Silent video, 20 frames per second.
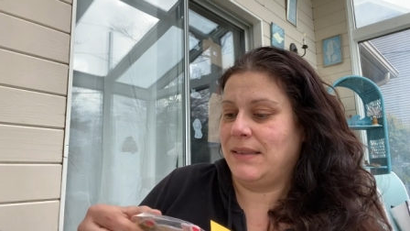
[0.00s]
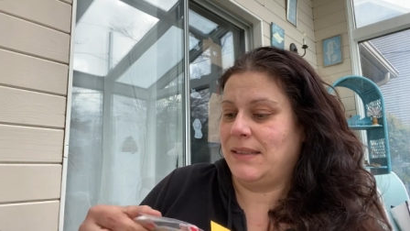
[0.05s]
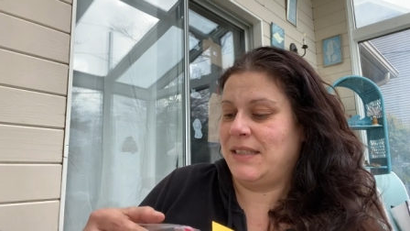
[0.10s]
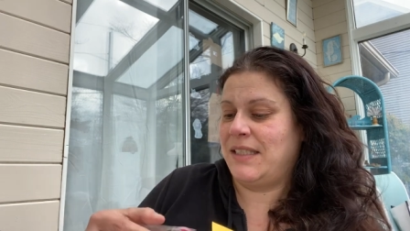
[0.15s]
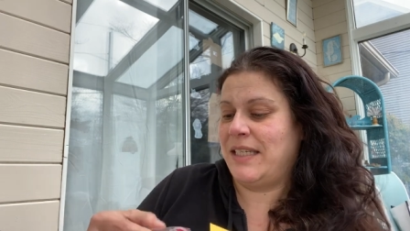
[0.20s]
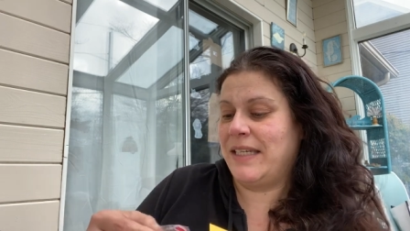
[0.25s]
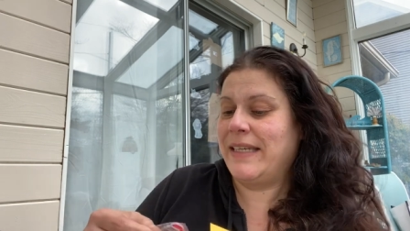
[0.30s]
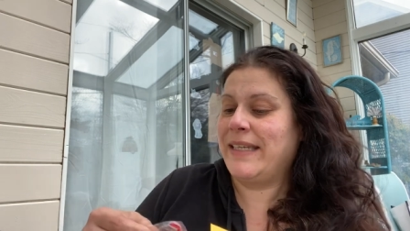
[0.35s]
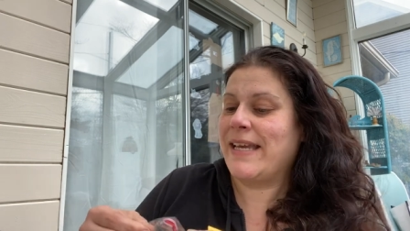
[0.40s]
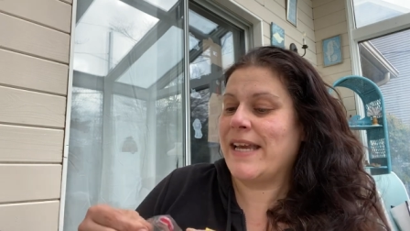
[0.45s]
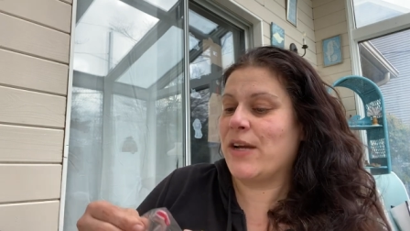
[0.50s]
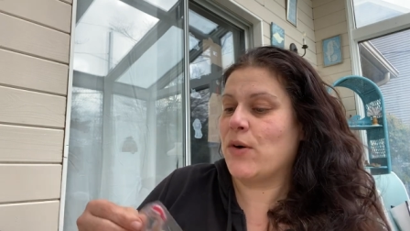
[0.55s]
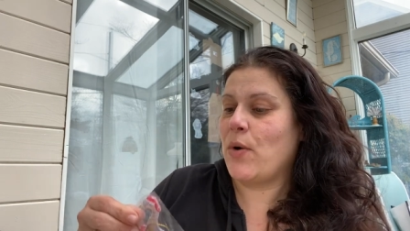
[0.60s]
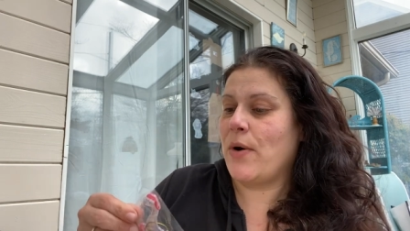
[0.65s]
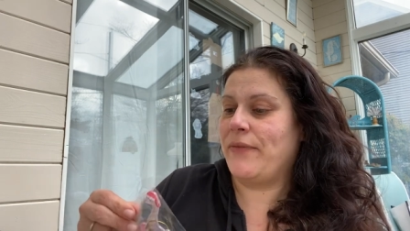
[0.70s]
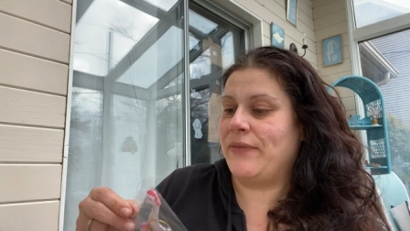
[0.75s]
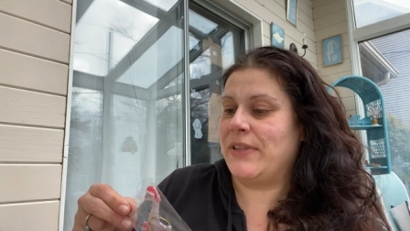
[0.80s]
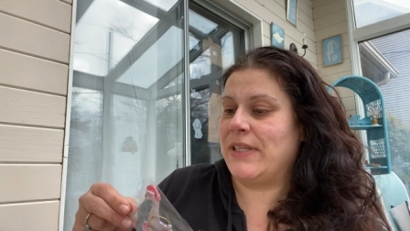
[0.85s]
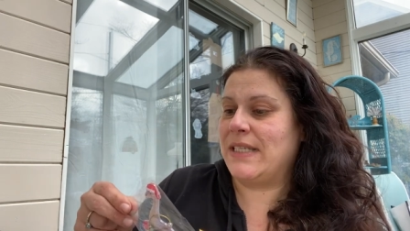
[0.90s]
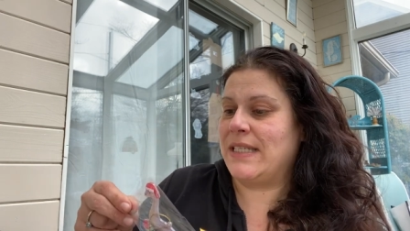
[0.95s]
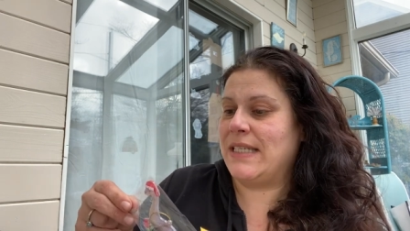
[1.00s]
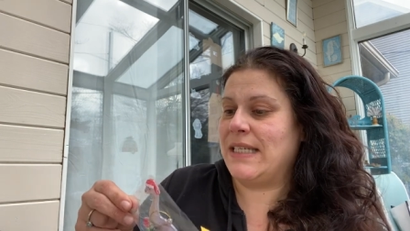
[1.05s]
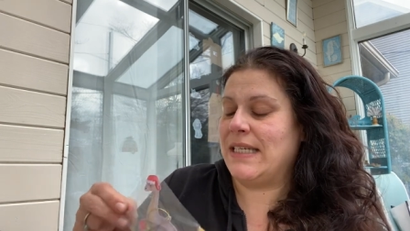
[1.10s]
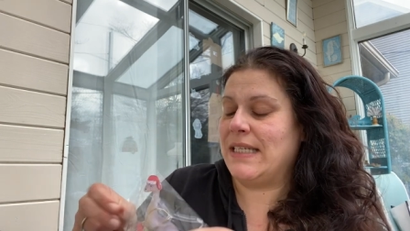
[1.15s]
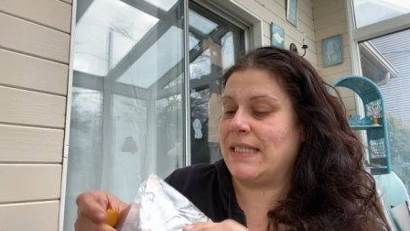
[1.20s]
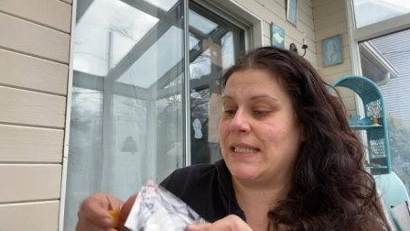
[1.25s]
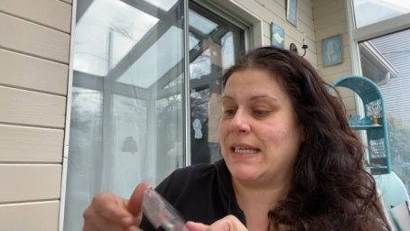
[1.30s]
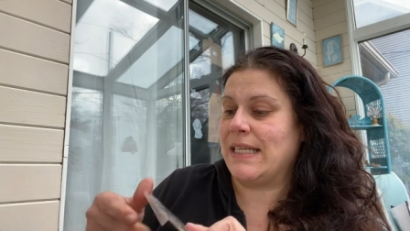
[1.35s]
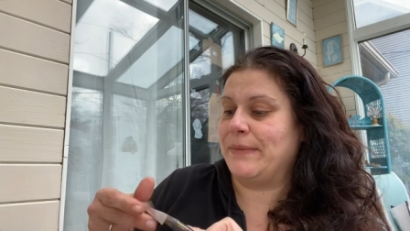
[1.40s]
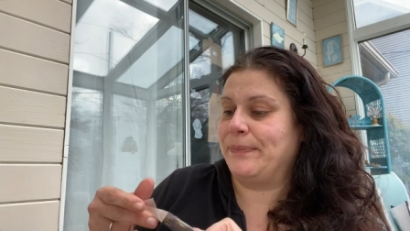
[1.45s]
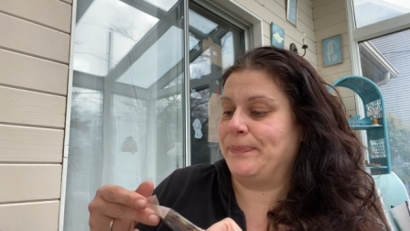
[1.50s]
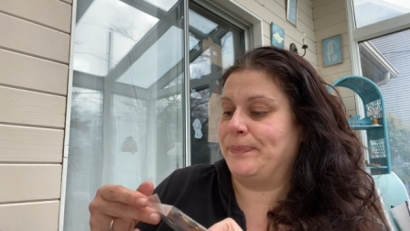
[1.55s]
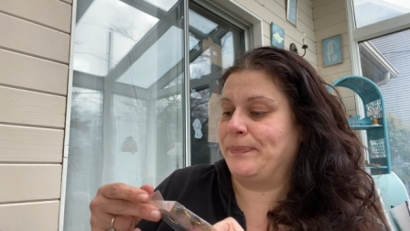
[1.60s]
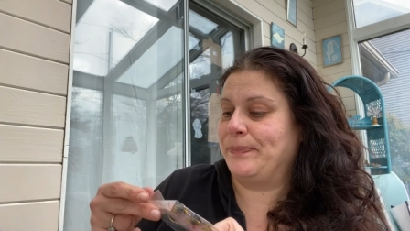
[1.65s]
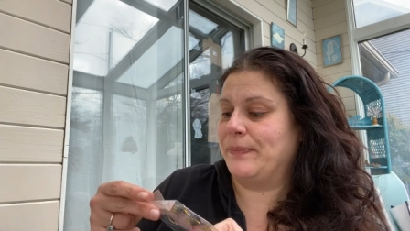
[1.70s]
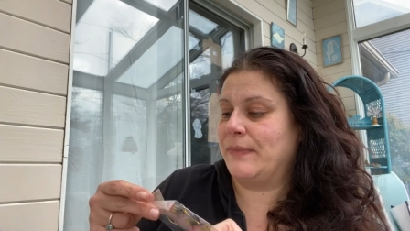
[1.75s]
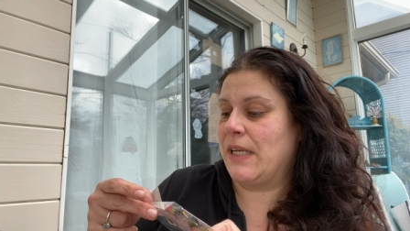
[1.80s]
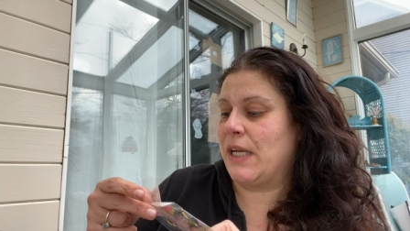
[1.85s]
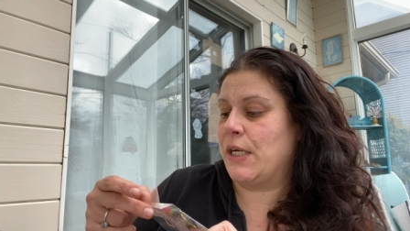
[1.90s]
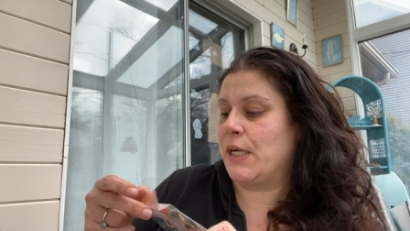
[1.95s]
to kick off the season,
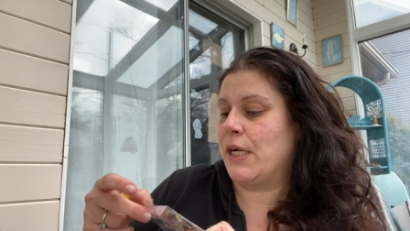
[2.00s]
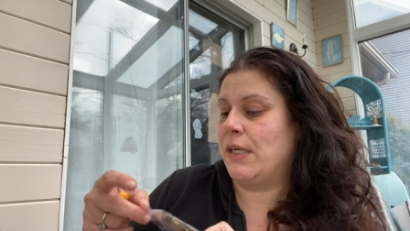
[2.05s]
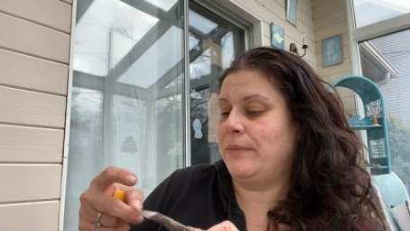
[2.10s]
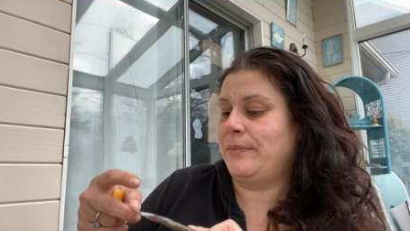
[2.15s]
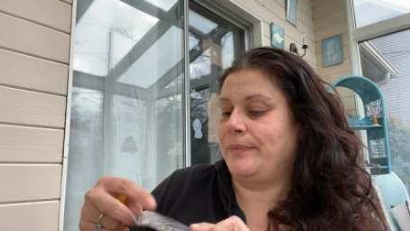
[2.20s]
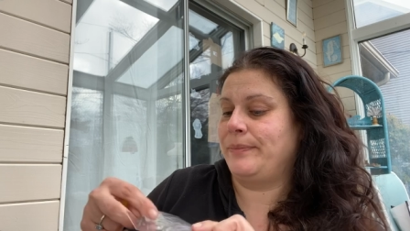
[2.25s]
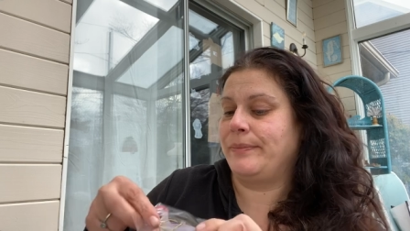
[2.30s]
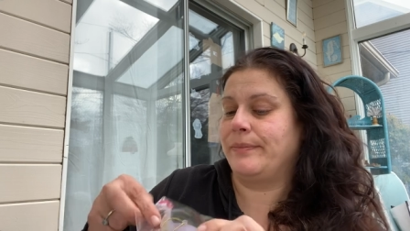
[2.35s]
you know?